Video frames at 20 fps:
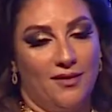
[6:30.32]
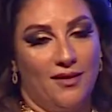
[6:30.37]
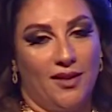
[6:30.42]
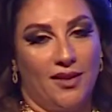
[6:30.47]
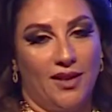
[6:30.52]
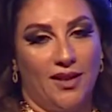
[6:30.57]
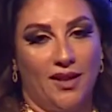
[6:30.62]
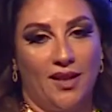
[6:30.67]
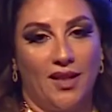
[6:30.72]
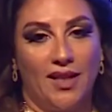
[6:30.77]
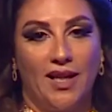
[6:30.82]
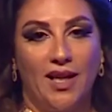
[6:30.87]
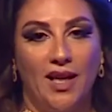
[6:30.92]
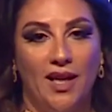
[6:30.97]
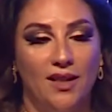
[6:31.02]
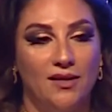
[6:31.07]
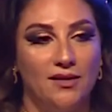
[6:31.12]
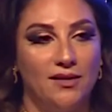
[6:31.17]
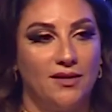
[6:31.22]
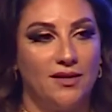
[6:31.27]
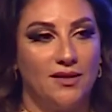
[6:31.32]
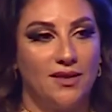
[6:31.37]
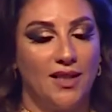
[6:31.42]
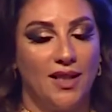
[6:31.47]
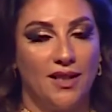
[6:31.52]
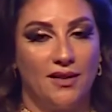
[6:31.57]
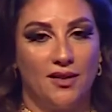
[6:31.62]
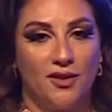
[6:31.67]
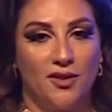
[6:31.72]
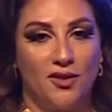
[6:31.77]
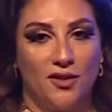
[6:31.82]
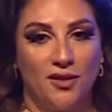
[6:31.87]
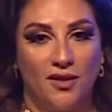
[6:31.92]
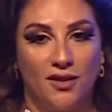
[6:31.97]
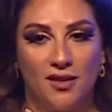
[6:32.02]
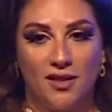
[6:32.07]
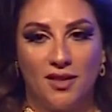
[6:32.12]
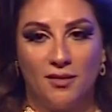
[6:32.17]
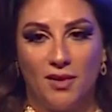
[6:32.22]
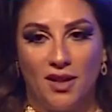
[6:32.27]
Okay, I can't get the
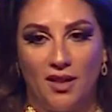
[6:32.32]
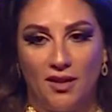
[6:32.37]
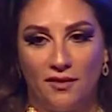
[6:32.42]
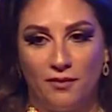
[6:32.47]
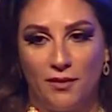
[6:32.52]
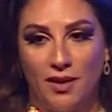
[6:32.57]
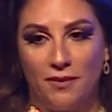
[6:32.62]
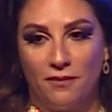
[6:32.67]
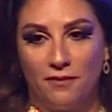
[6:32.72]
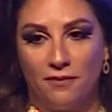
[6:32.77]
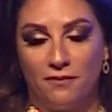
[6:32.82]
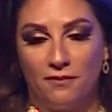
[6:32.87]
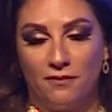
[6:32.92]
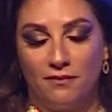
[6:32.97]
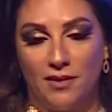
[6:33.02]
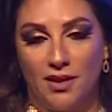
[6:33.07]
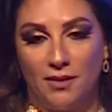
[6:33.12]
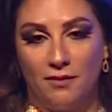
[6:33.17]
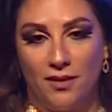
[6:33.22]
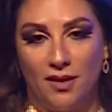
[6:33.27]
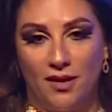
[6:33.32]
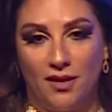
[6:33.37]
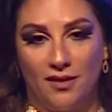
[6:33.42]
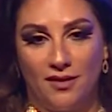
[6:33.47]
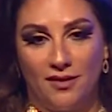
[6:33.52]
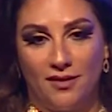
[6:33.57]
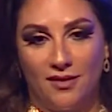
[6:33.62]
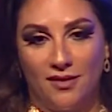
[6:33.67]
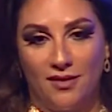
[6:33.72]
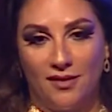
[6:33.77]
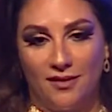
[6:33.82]
journalism out of my blood.